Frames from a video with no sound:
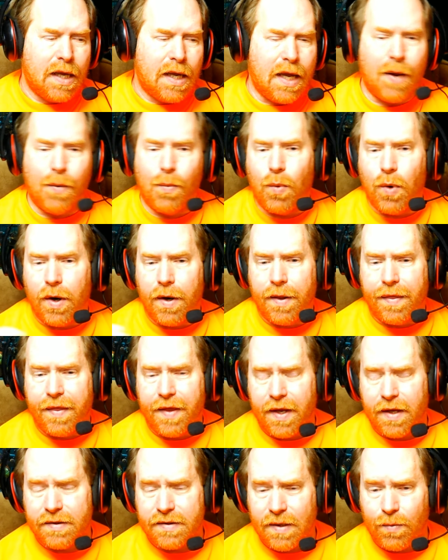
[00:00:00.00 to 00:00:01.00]
And one of the
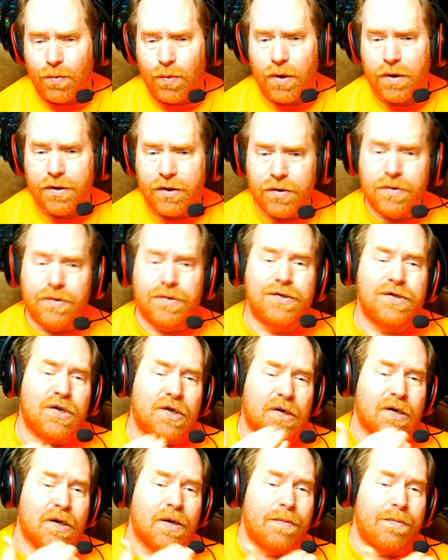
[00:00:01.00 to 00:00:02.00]
things I want to do is
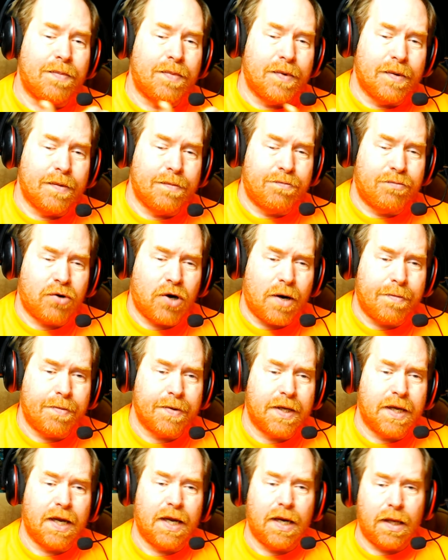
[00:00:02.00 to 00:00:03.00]
start up
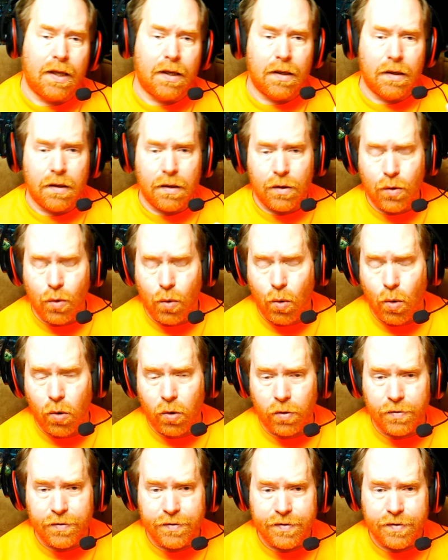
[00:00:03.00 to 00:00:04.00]
propagating
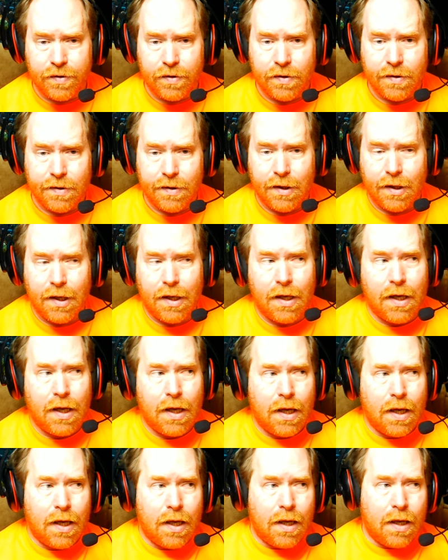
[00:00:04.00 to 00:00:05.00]
corals
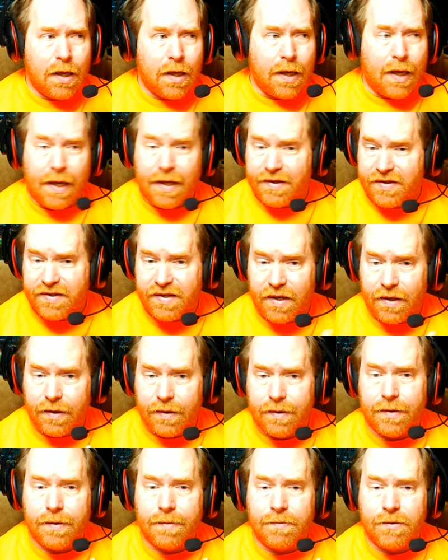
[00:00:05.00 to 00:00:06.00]
and
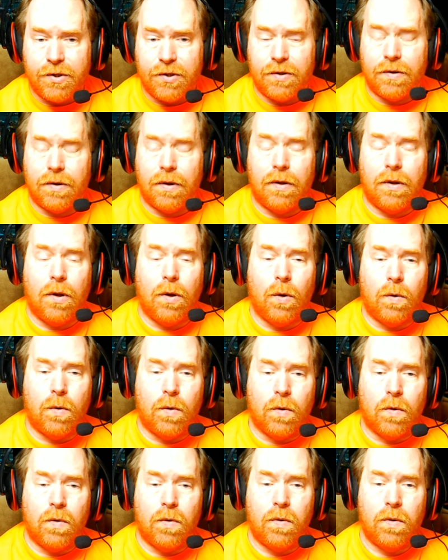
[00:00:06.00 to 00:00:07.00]
selling them to the
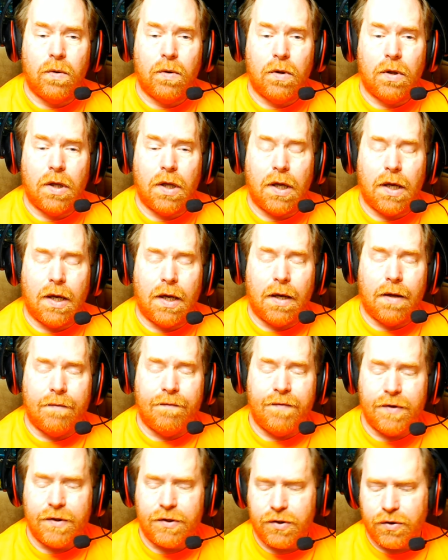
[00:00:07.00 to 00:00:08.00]
local
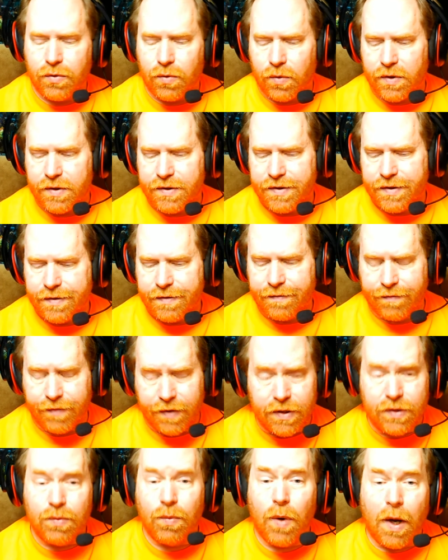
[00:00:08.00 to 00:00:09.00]
fish stores. The
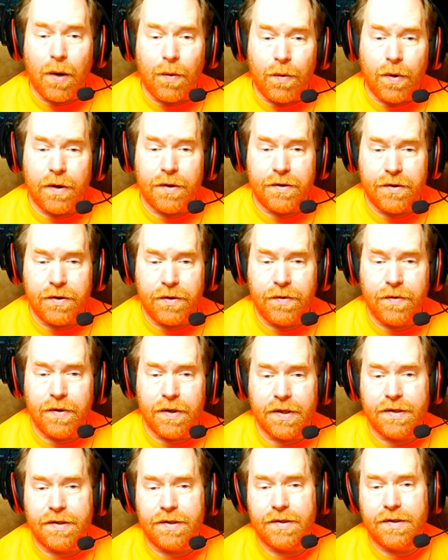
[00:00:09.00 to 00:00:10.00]
reason why I want to do
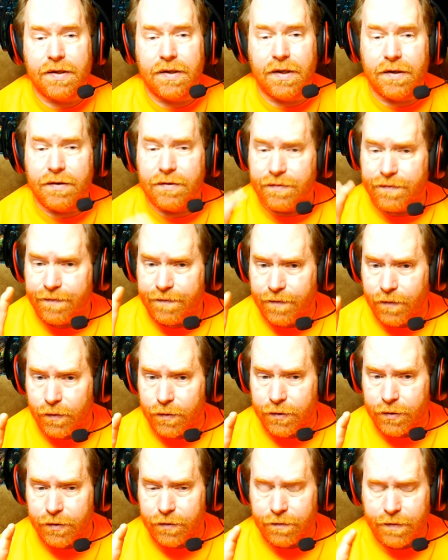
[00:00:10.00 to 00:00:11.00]
this is for
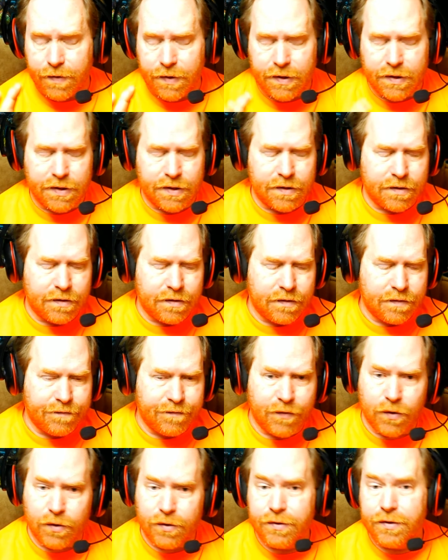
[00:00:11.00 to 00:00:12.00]
two reasons.
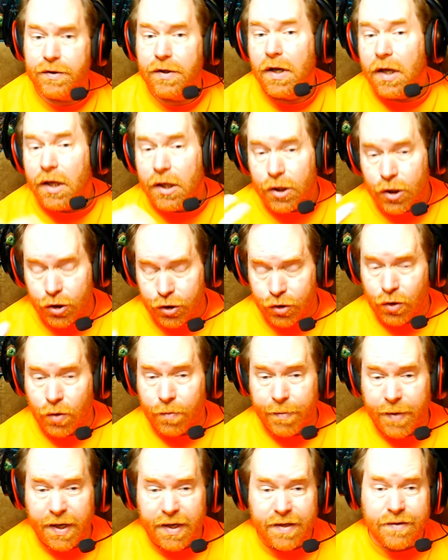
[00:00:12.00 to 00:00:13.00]
First, to
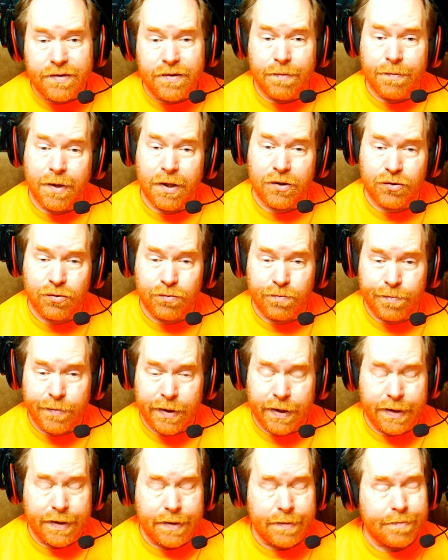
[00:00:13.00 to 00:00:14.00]
start making some extra
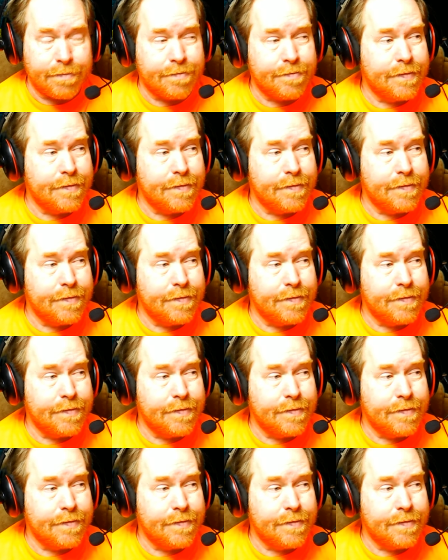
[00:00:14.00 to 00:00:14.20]
money.